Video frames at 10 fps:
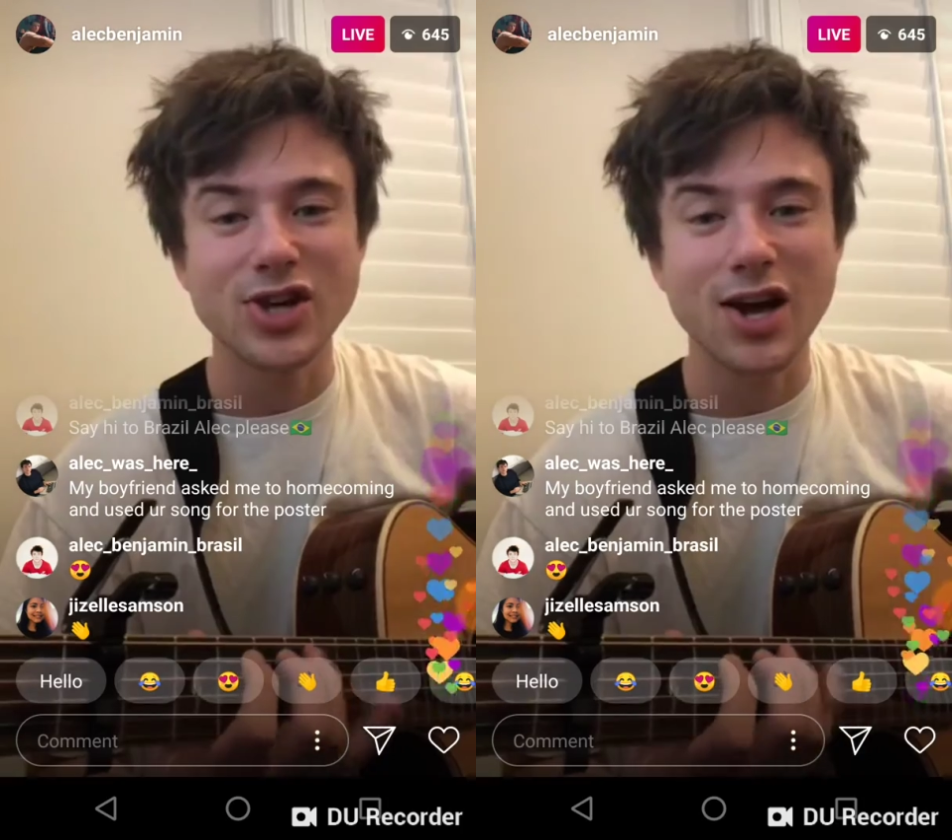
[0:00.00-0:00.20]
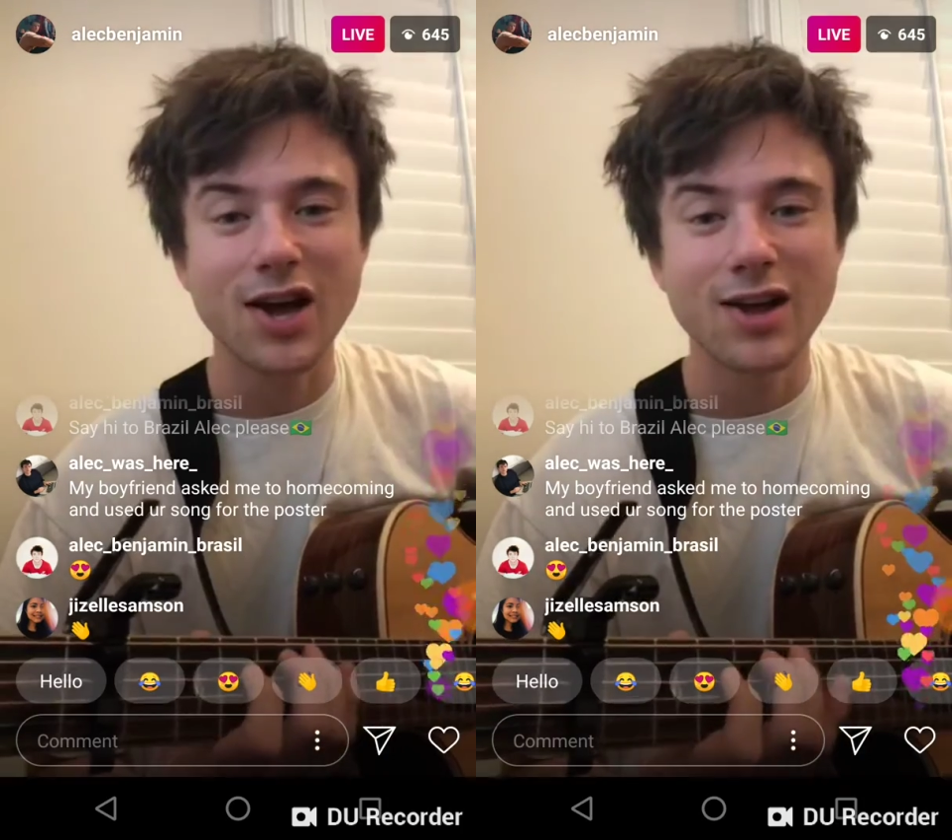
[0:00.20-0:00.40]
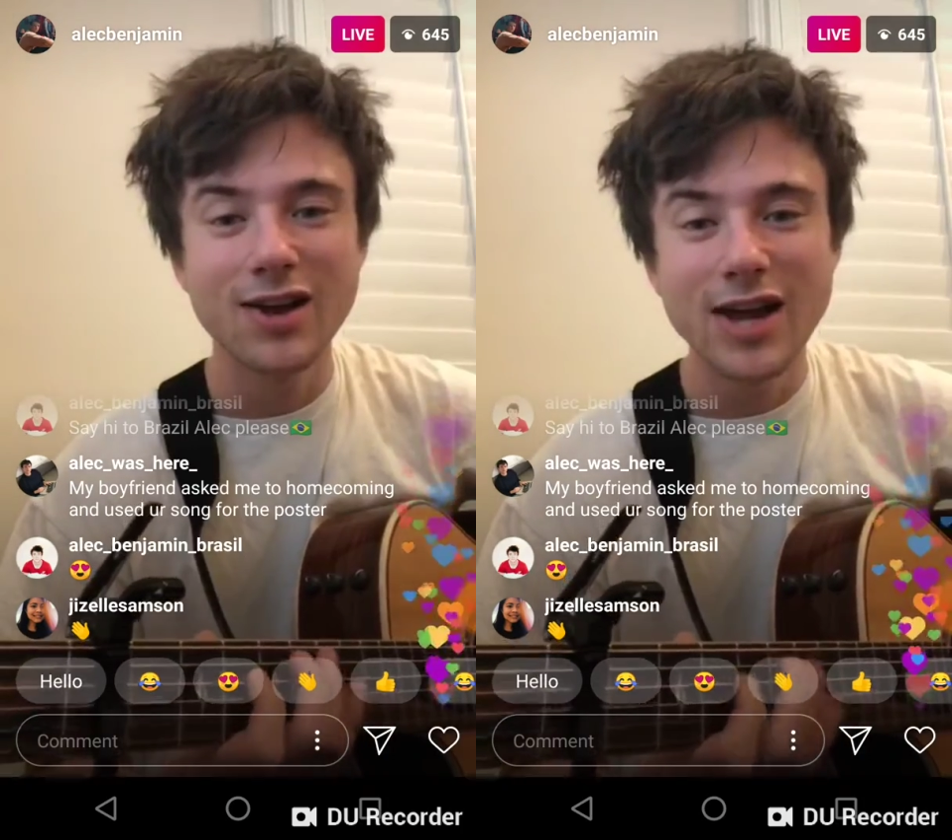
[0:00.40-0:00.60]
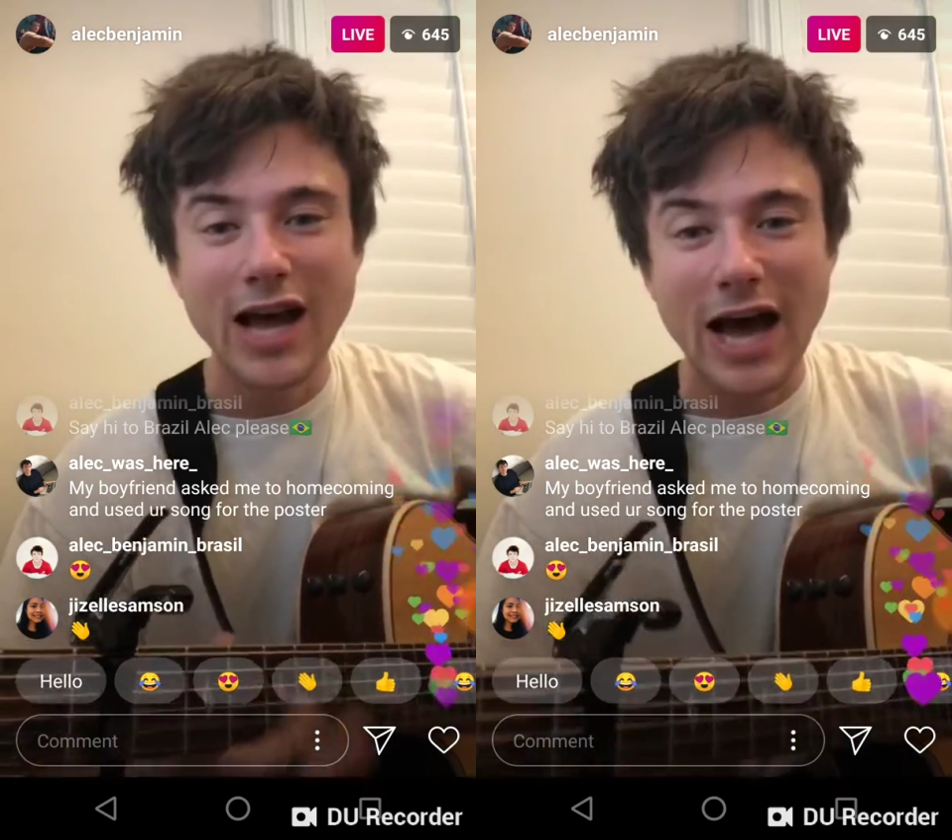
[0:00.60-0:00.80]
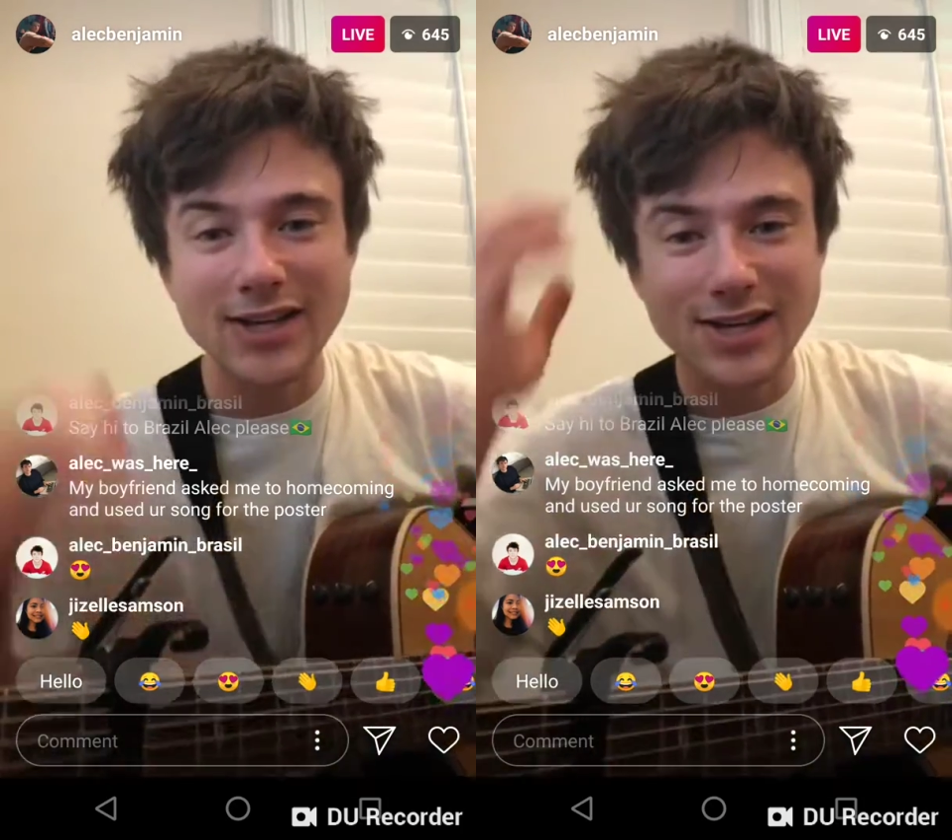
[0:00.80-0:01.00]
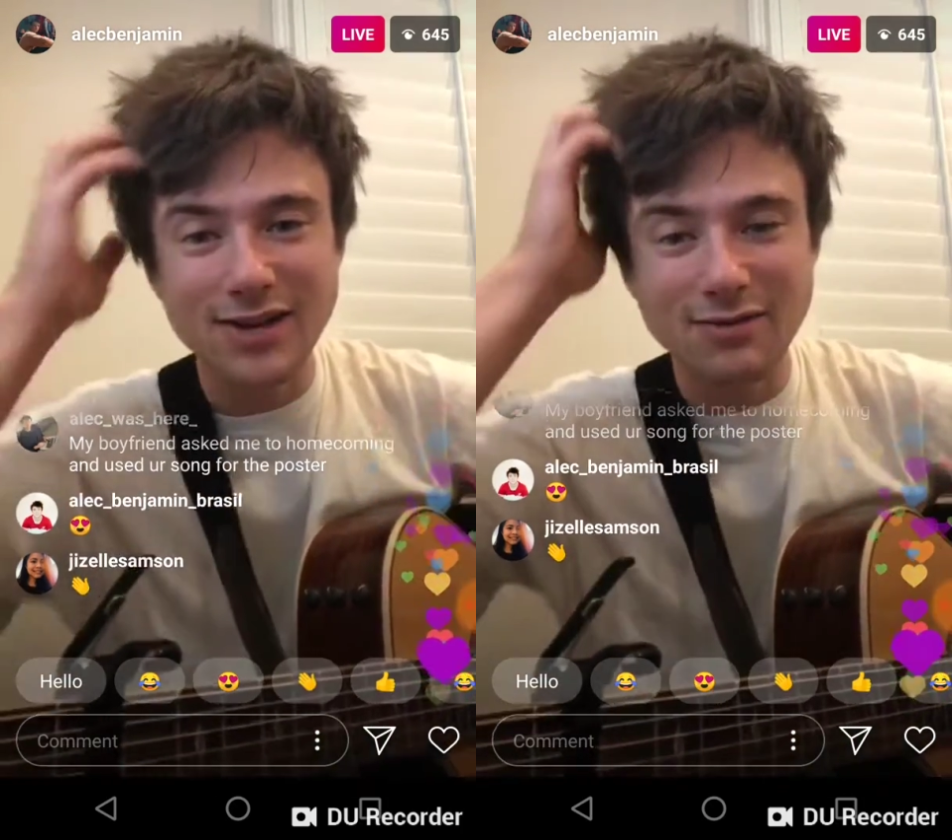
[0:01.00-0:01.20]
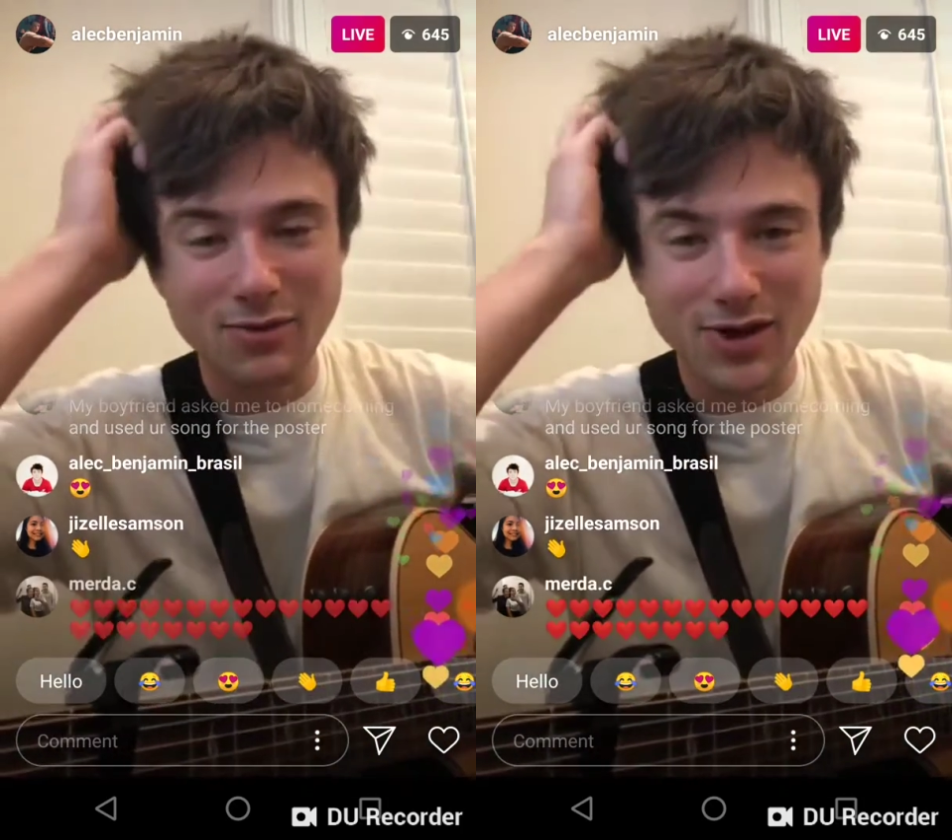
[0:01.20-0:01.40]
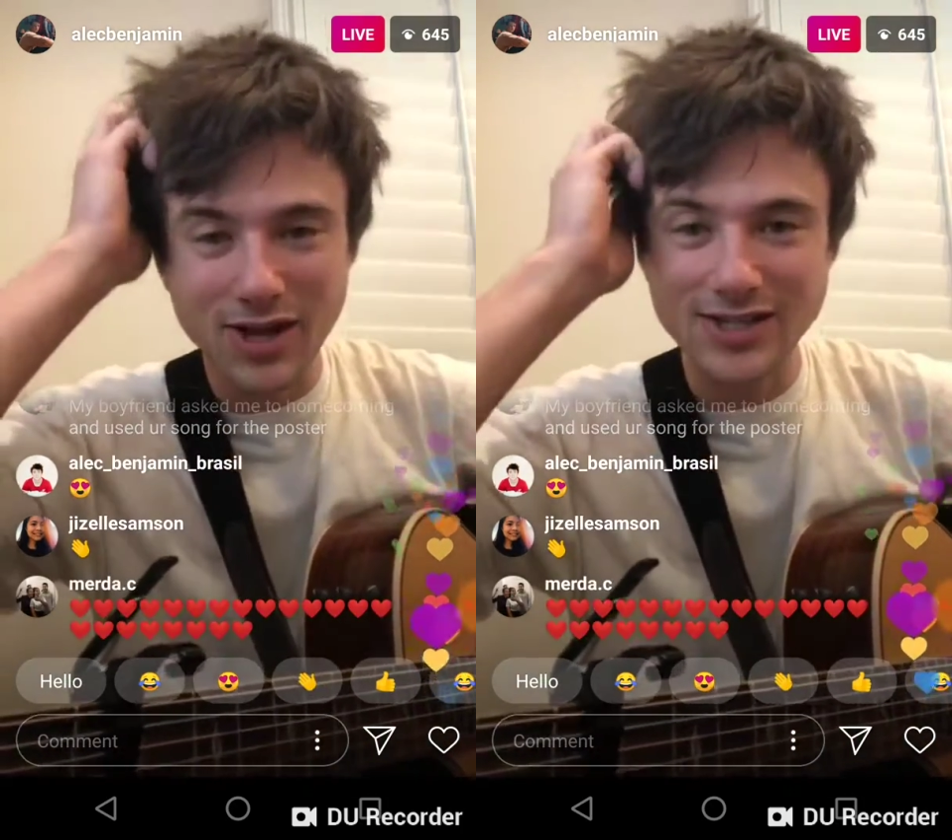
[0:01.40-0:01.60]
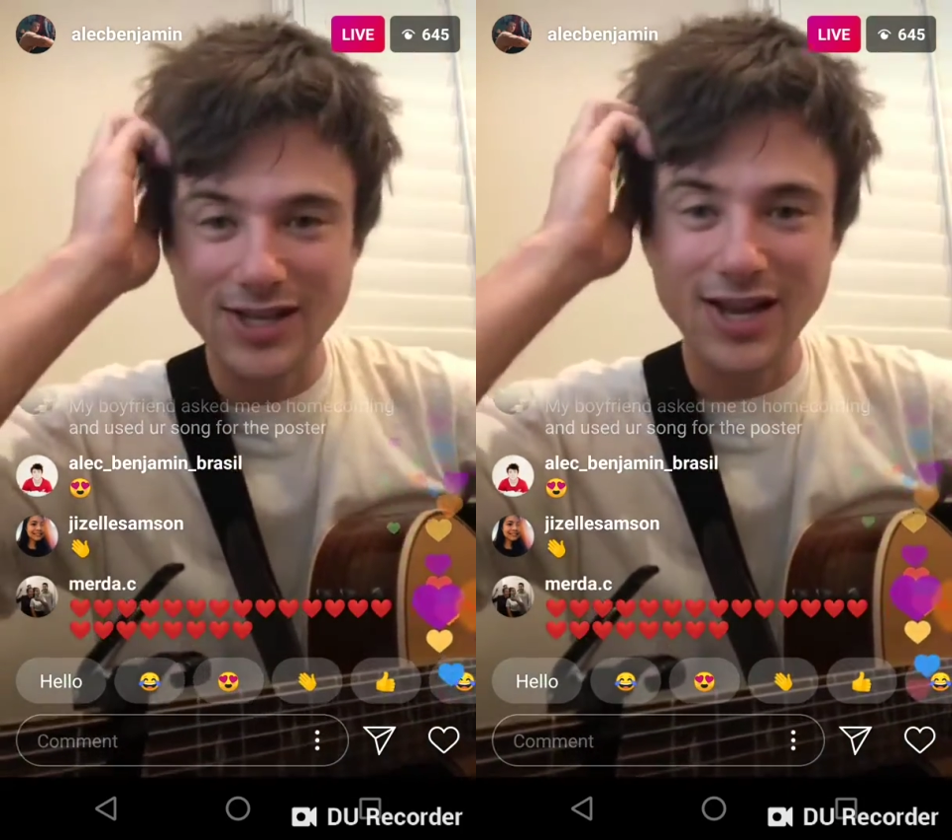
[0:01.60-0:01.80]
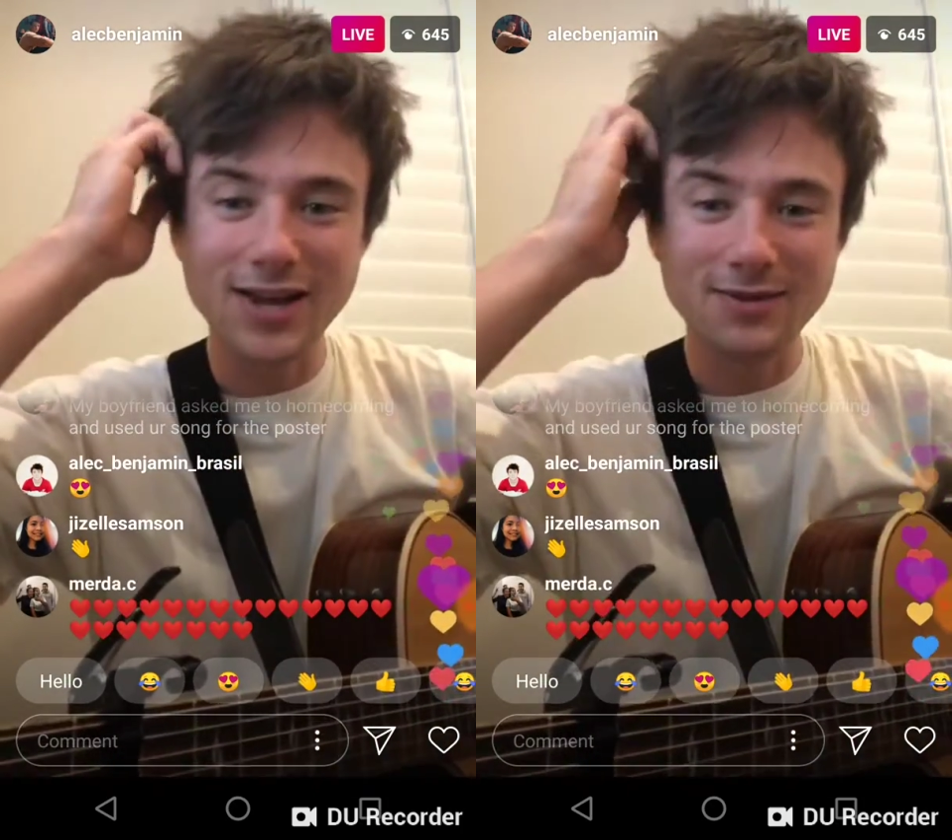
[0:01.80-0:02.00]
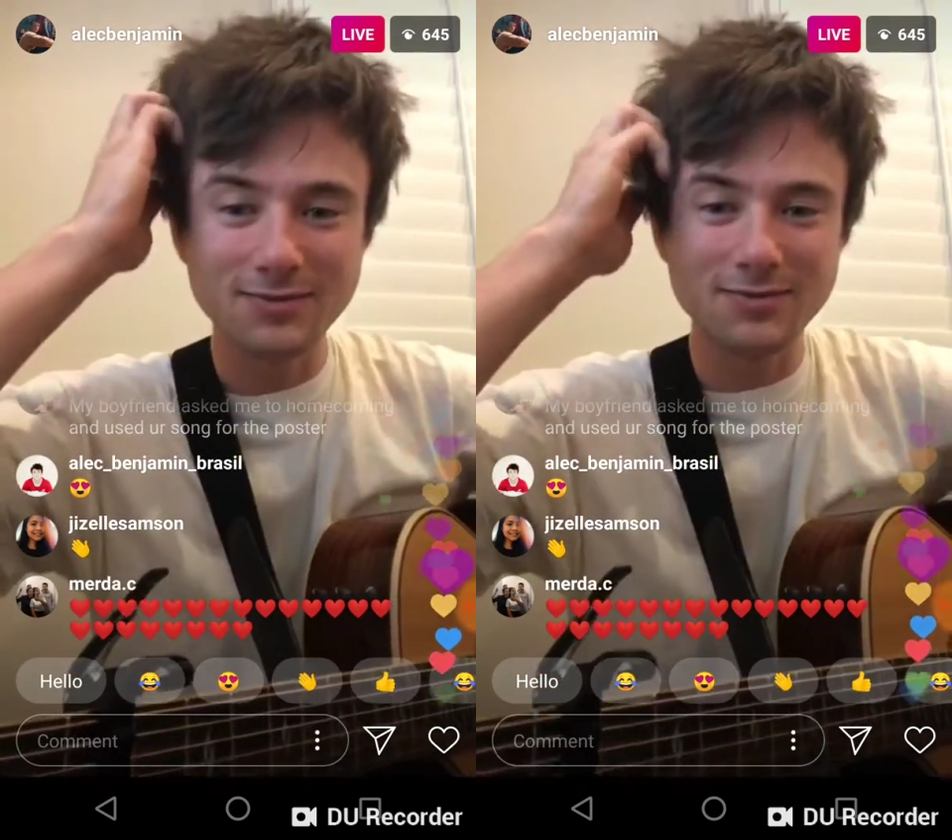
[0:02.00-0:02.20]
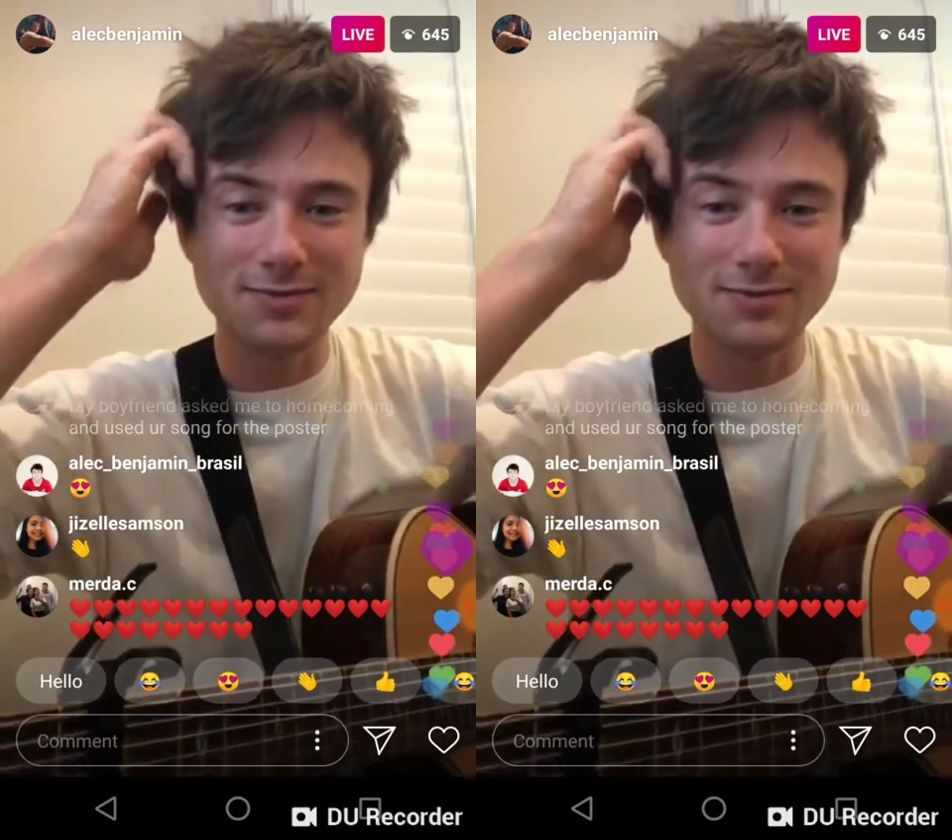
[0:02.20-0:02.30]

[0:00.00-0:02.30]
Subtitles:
shot. I didn't even realize that.